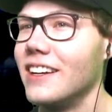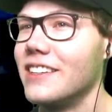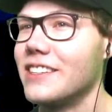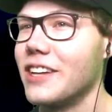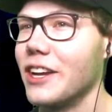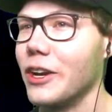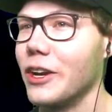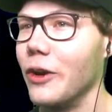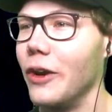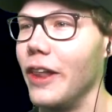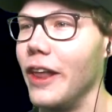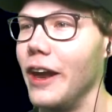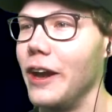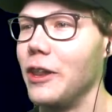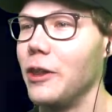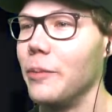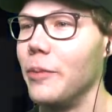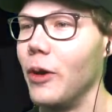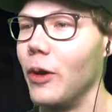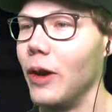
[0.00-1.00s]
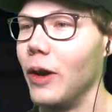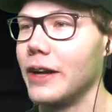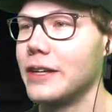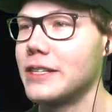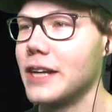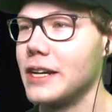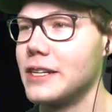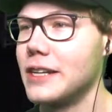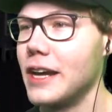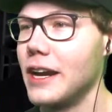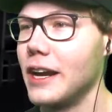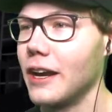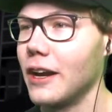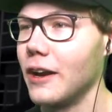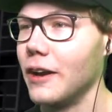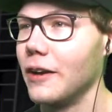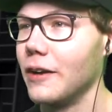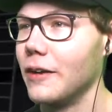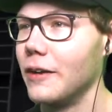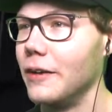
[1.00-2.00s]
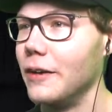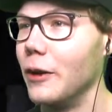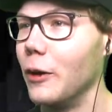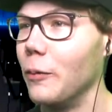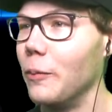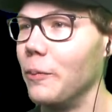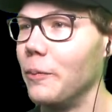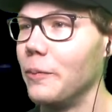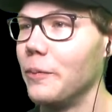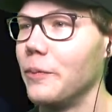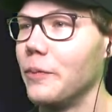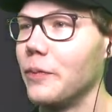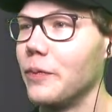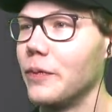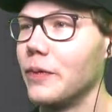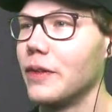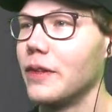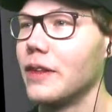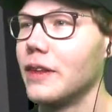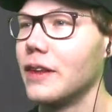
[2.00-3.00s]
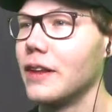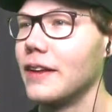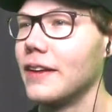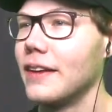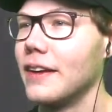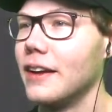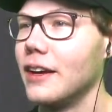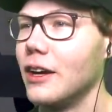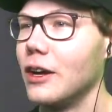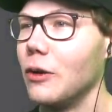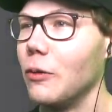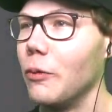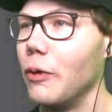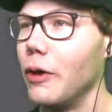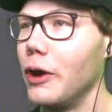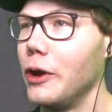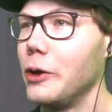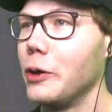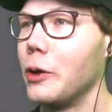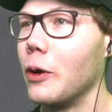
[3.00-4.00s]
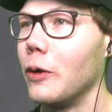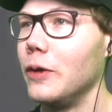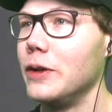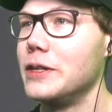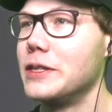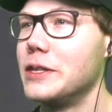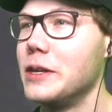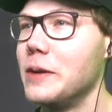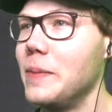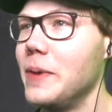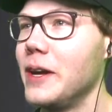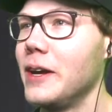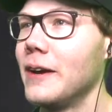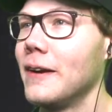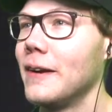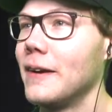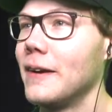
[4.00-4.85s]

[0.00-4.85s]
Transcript: Gonna go to the end of the boat like Titanic. Nope. Where are you going, Sebee?